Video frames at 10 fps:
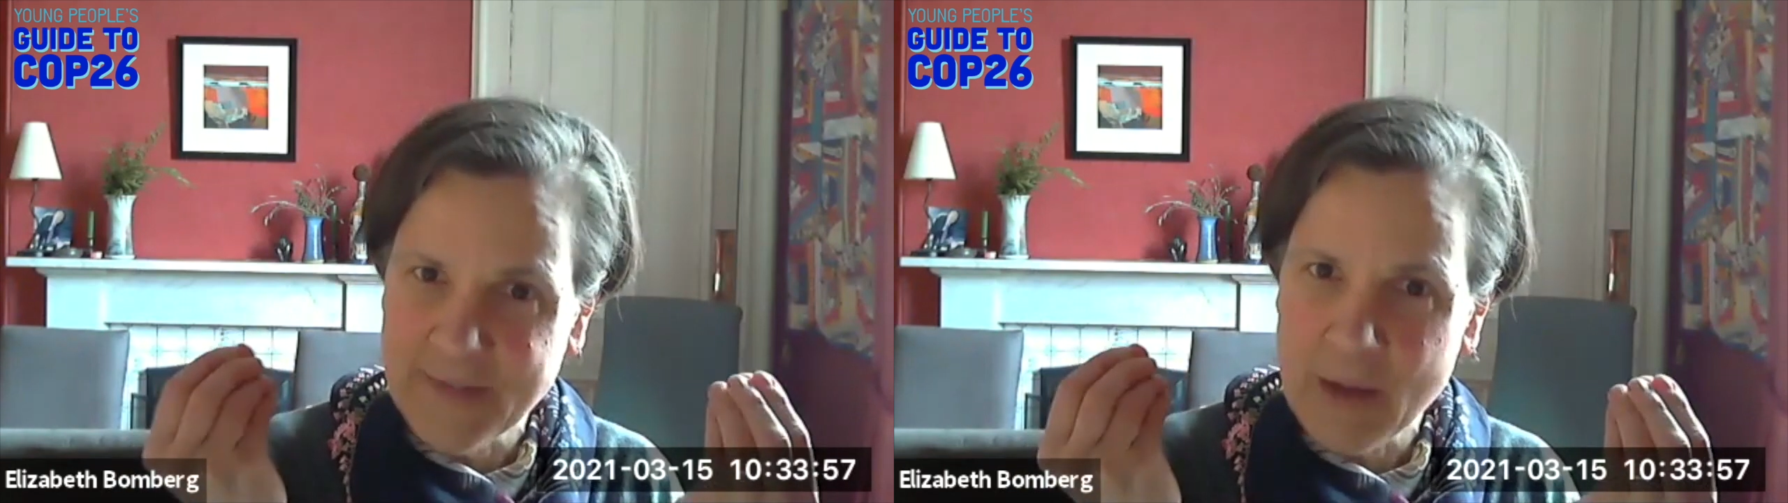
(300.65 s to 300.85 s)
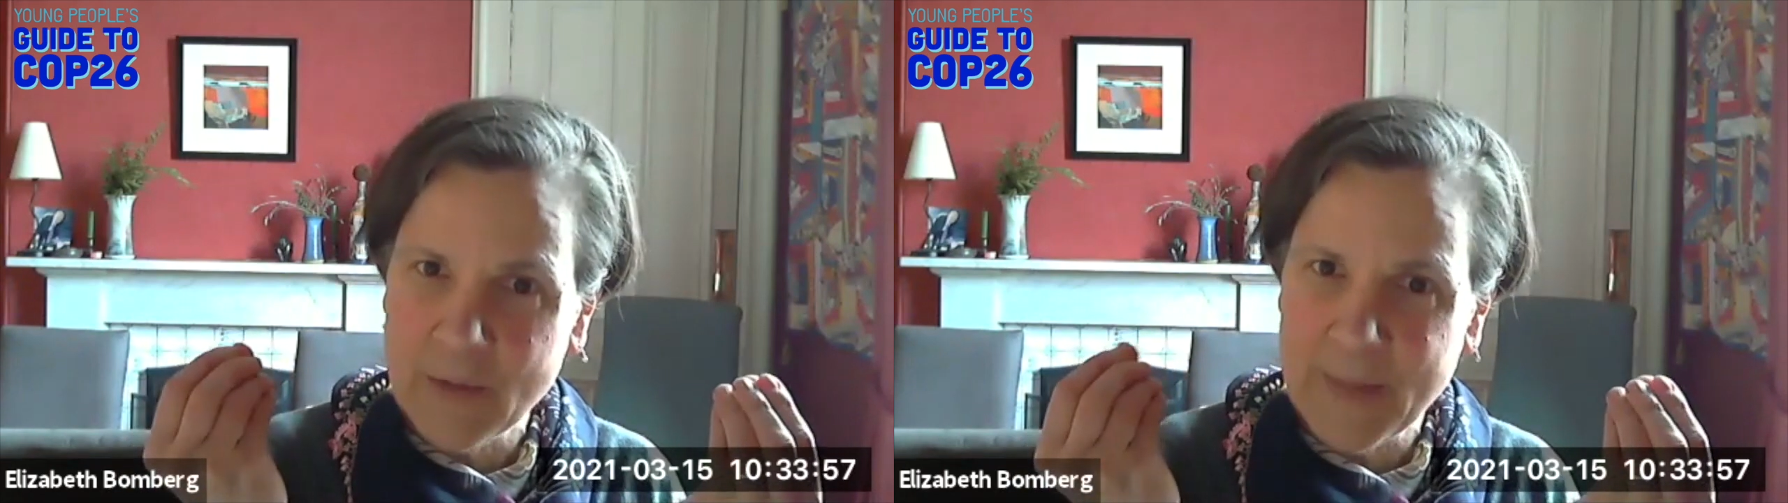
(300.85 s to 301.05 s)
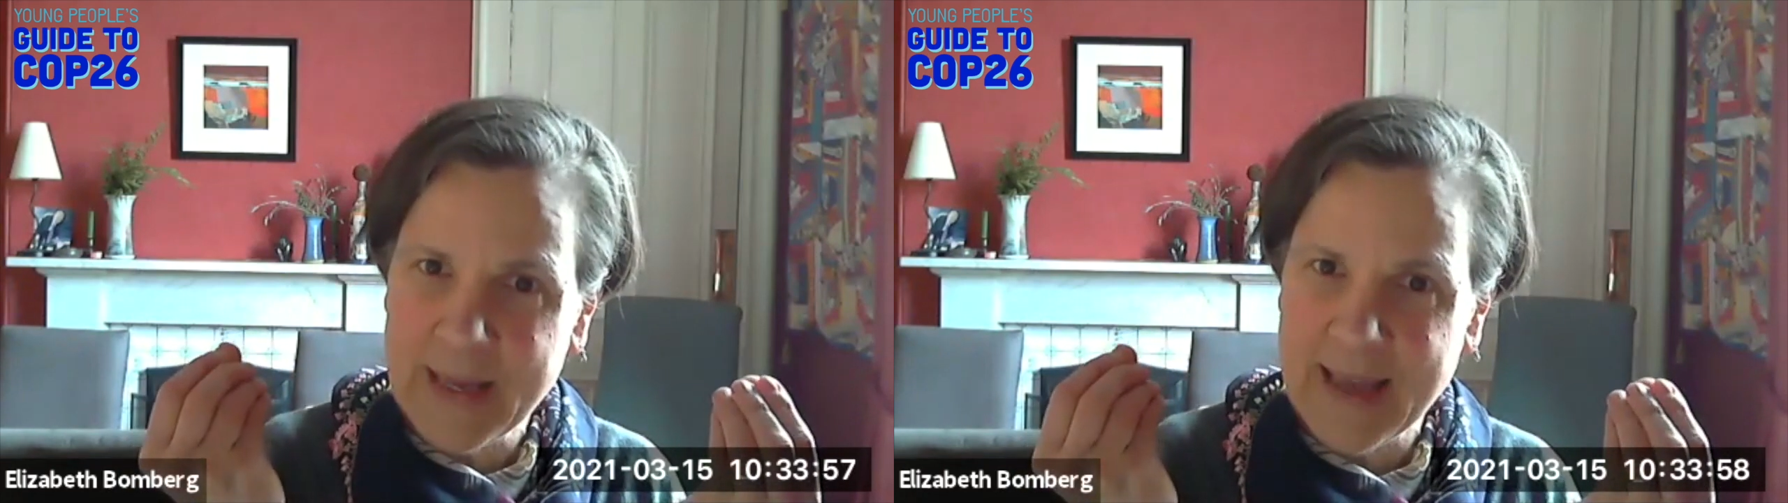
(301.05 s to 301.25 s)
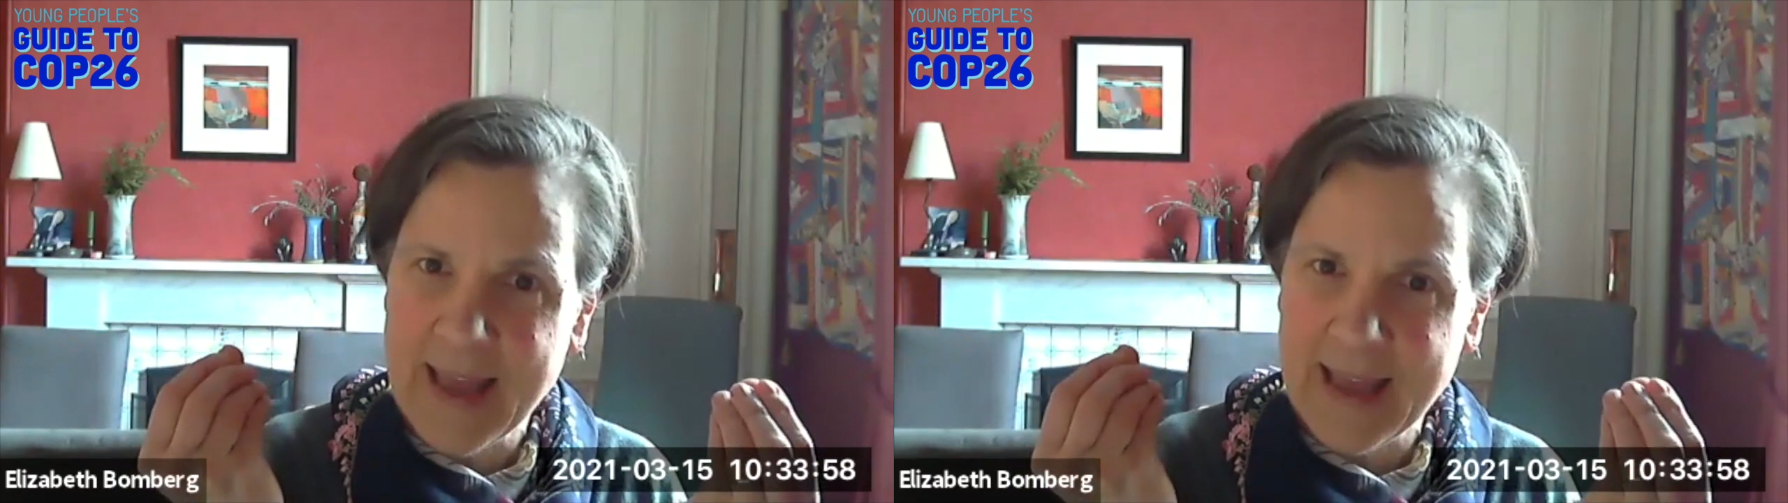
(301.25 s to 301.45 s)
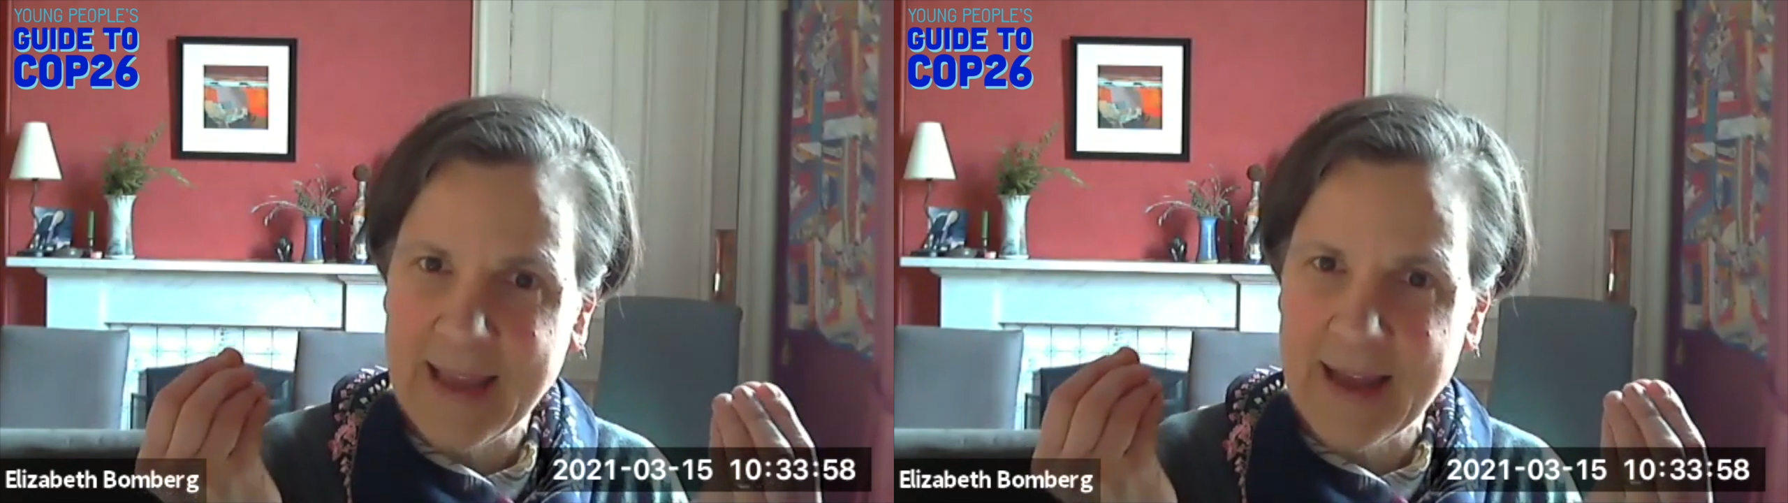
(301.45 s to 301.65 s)
That would be
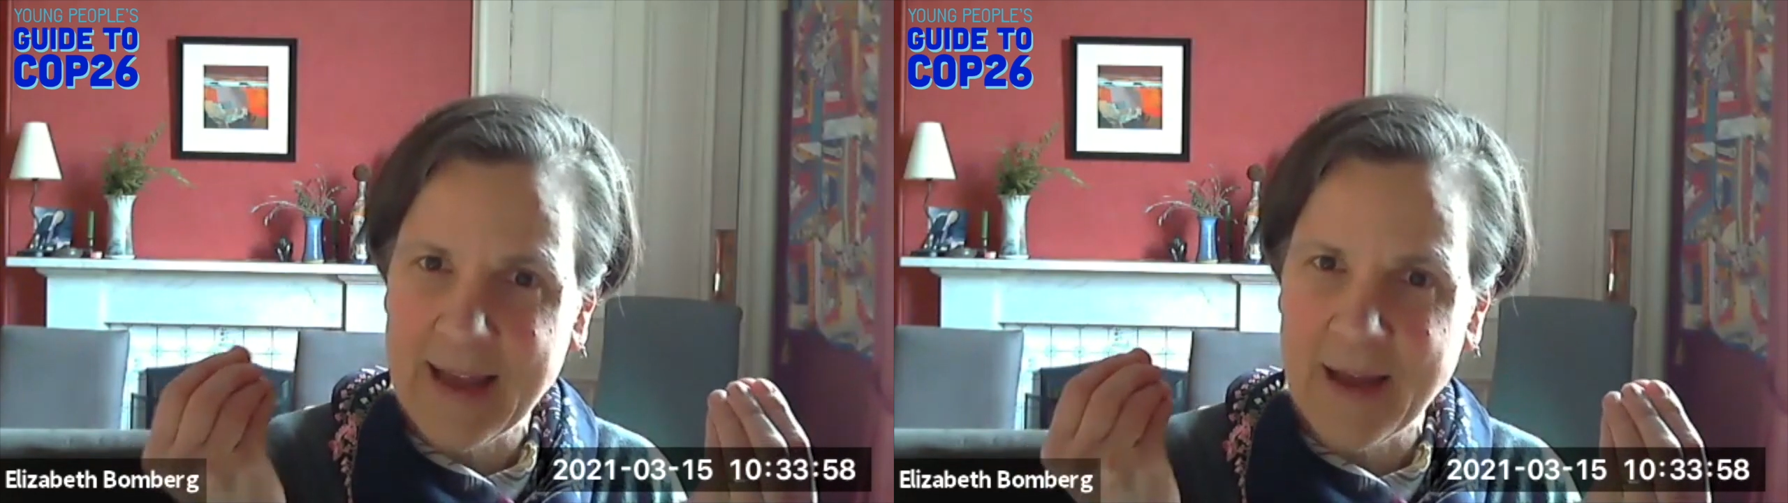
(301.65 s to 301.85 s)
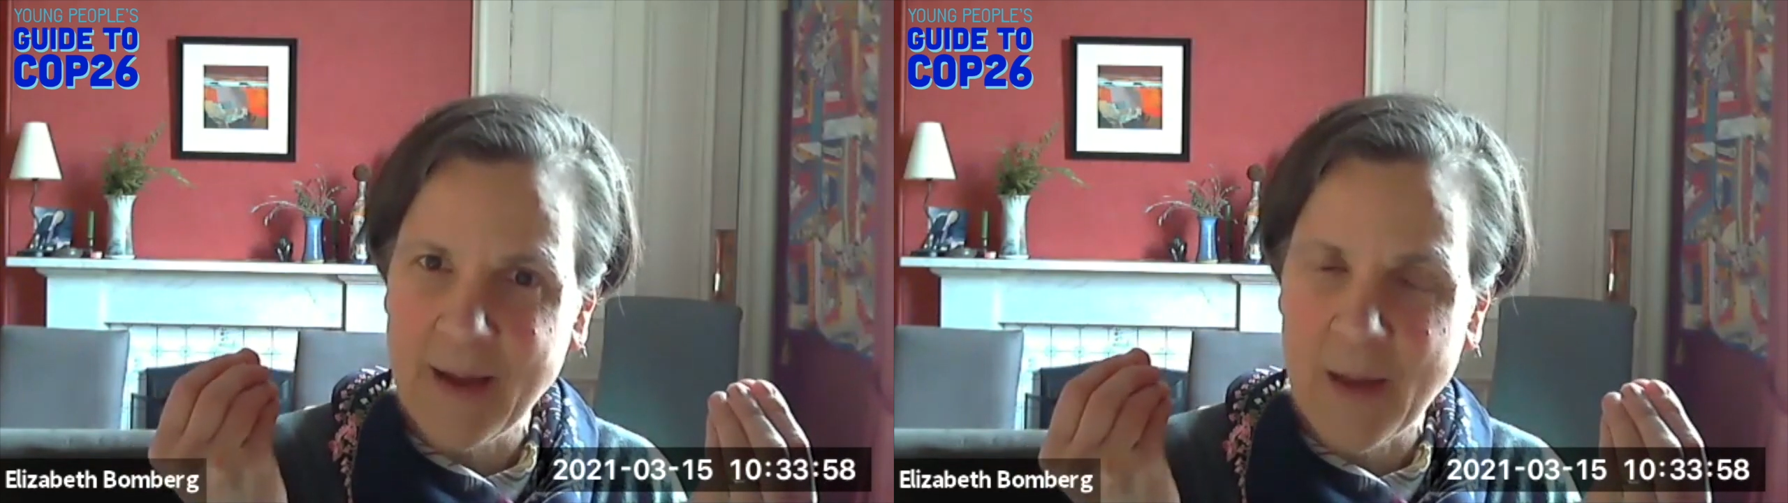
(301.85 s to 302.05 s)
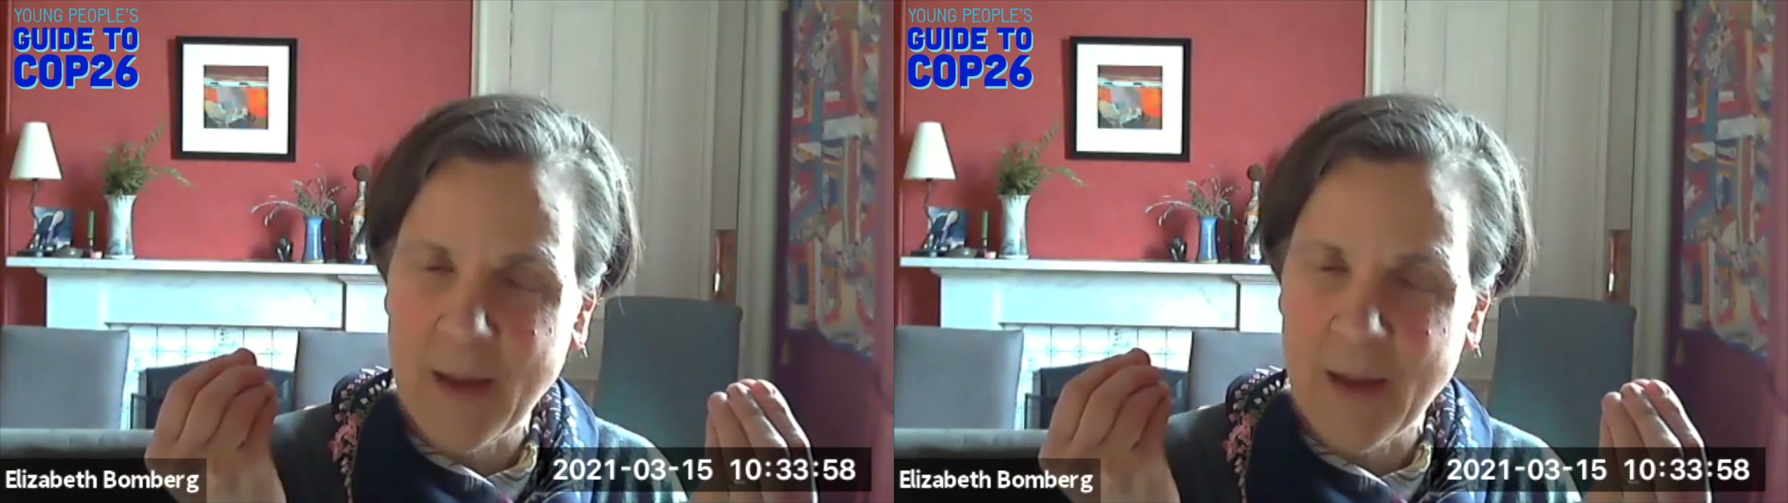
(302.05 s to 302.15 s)
a